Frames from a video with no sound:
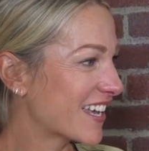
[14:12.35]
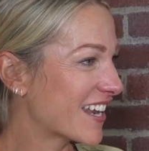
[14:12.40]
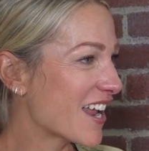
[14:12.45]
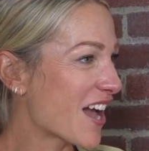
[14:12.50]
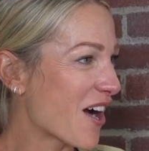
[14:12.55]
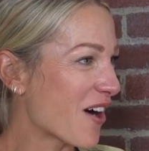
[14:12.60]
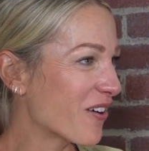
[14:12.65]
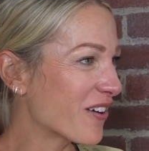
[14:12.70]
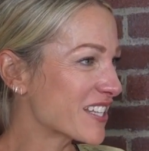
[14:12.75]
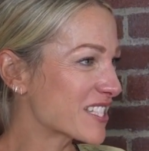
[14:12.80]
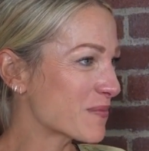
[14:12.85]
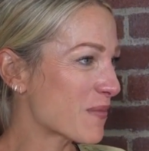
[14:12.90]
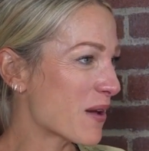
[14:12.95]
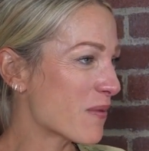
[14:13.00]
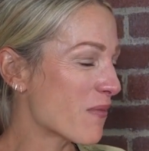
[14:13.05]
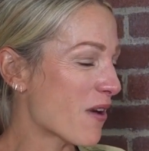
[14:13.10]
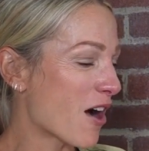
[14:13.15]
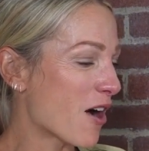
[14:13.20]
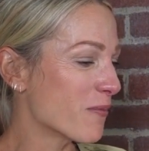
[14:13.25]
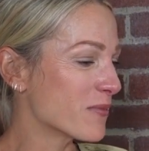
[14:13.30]
You know, it's my
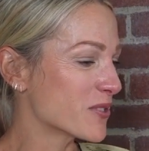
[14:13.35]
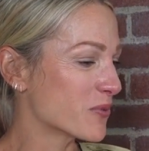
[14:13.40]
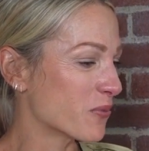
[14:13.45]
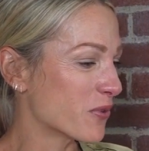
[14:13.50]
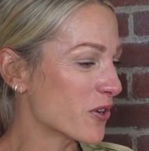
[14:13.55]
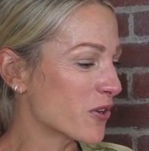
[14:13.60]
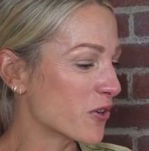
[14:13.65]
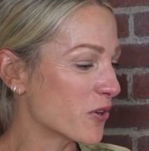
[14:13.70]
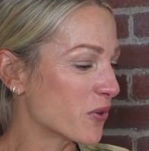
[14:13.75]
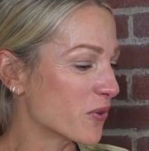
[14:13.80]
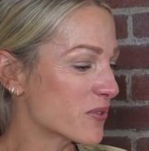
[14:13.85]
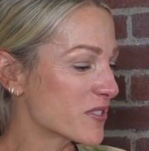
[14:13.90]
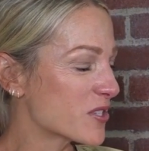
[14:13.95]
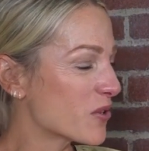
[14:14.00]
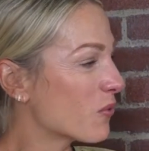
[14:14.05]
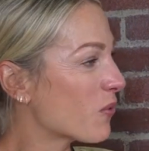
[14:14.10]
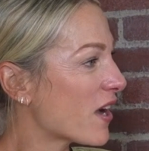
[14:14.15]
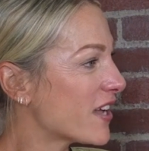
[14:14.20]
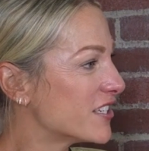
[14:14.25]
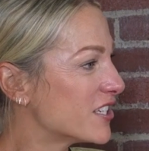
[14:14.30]
mom's woo.
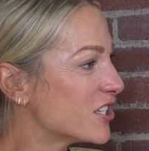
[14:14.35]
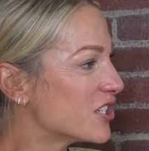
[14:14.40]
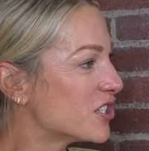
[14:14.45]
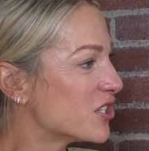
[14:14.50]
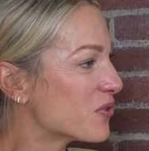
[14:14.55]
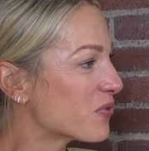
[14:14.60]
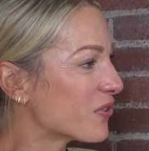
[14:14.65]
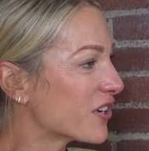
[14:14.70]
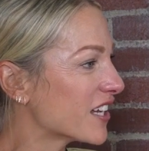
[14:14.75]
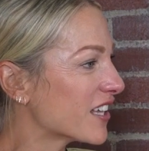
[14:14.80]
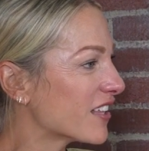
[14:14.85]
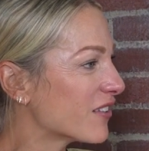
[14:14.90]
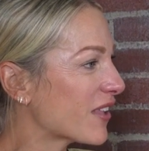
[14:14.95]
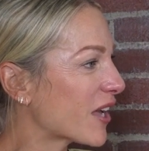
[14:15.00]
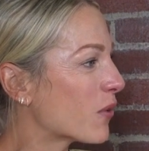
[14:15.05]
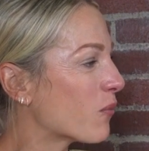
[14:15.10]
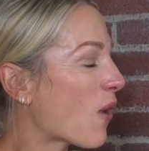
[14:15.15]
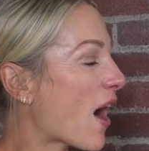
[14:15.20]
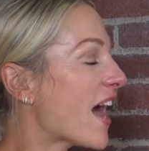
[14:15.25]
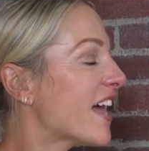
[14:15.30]
So what did you
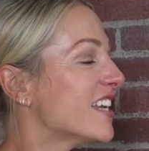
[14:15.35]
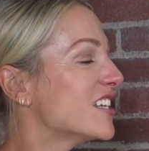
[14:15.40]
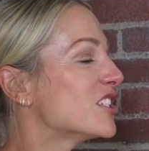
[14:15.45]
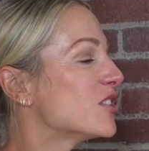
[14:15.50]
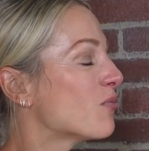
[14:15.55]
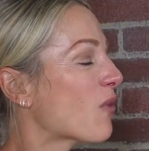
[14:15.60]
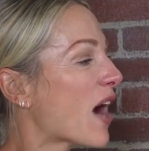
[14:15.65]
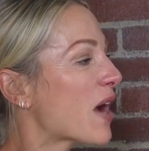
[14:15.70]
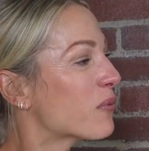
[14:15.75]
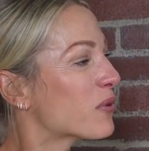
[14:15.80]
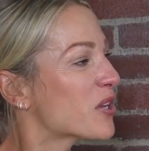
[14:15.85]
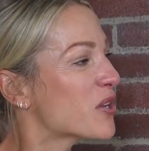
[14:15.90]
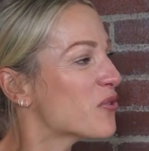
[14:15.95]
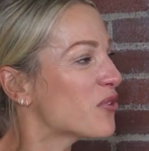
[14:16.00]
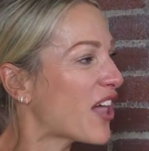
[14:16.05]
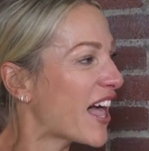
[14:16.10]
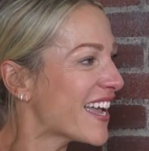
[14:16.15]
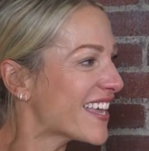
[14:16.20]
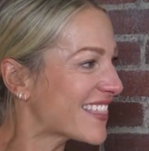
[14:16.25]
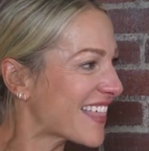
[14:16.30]
why were you
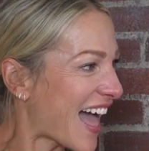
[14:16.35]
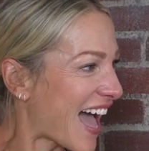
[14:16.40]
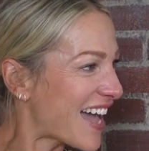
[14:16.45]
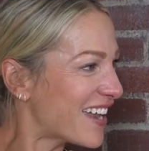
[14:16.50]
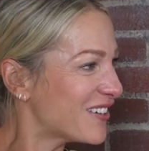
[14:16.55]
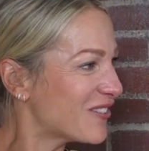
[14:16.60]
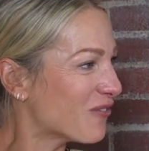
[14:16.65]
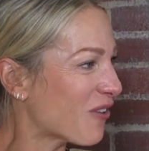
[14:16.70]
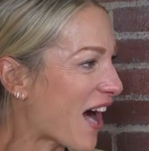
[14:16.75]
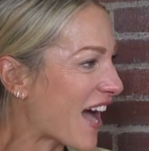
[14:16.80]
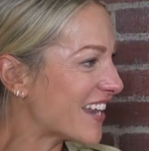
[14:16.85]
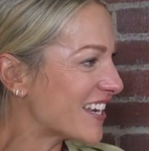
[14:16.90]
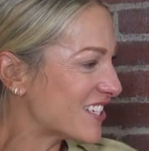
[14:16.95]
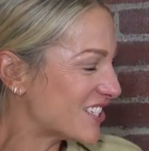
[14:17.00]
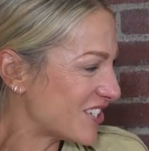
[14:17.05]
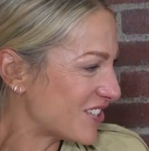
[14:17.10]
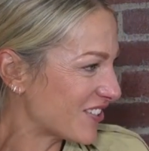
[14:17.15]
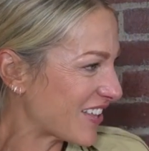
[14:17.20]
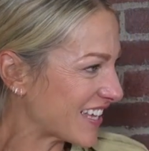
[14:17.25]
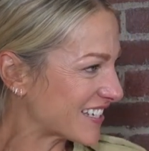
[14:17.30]
like that? Why
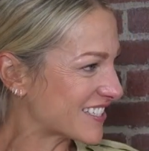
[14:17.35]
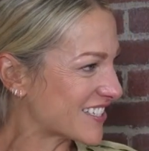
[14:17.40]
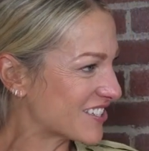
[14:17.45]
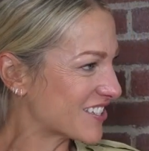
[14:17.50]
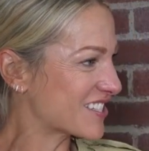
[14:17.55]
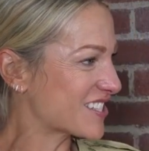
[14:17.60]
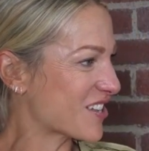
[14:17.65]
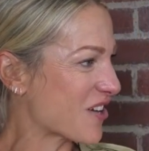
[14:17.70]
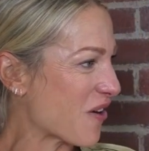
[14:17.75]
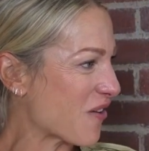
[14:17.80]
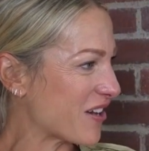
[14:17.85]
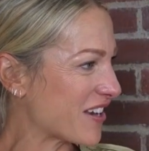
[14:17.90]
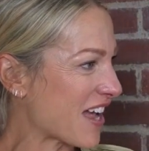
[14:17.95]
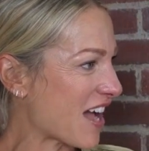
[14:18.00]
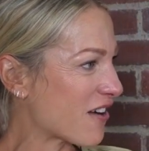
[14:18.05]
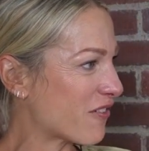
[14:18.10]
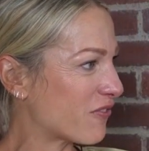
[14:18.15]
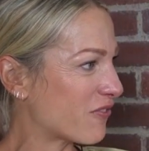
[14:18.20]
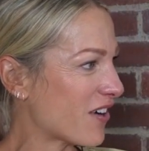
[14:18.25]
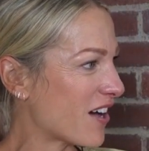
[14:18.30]
did you like to just go and
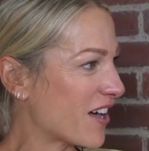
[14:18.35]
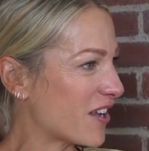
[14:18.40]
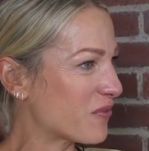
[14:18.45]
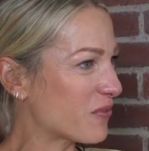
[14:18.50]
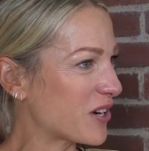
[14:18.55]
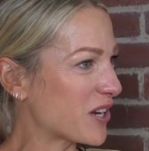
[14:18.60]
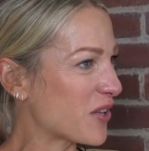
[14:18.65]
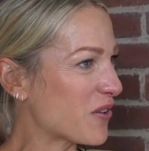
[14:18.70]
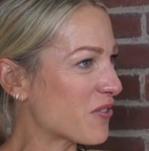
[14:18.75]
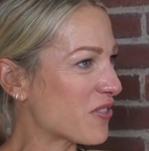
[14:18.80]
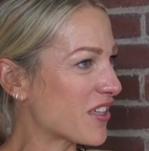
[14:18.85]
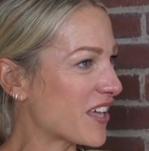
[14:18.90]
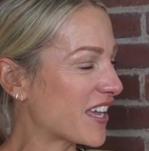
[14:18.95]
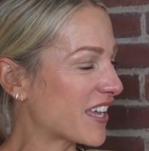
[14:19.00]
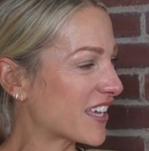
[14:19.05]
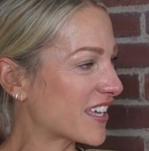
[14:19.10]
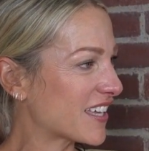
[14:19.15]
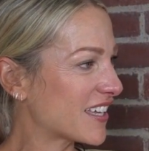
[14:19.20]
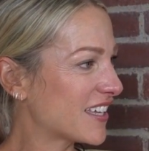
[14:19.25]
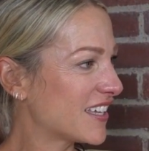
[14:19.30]
have fun? What do you
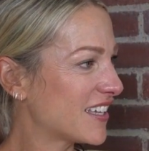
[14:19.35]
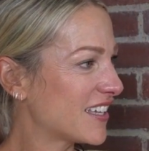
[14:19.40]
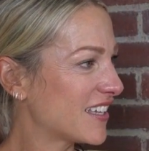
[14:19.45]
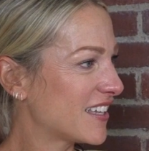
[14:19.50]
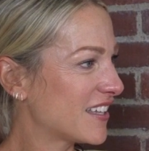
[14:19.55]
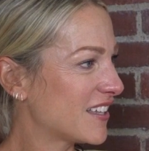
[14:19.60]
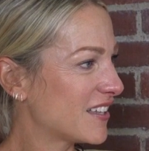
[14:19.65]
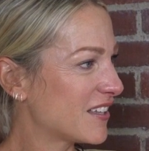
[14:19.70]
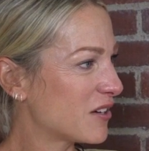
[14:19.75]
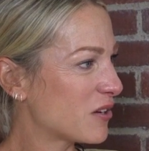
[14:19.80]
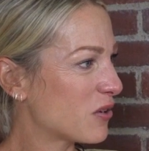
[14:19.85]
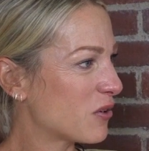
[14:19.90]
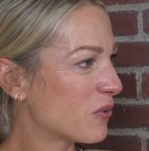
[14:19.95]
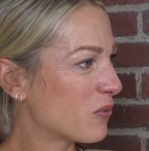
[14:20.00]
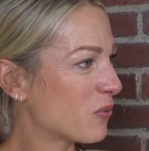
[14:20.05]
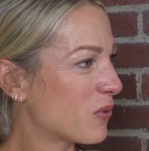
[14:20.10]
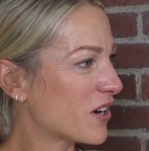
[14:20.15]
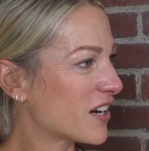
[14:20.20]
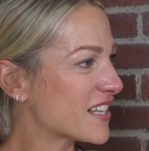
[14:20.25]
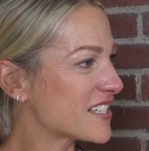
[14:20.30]
think?
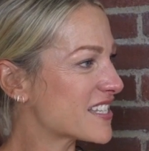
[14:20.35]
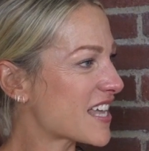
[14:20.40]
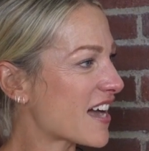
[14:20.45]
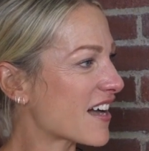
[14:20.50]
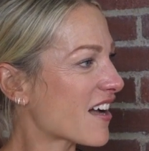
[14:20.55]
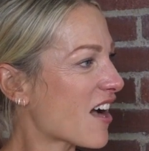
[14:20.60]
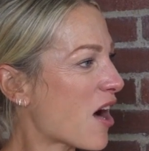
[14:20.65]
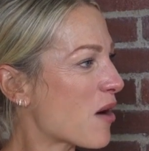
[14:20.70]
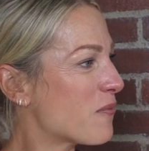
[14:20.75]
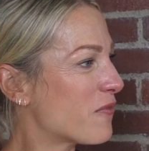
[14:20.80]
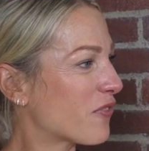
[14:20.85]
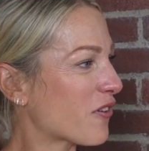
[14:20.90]
Where does that come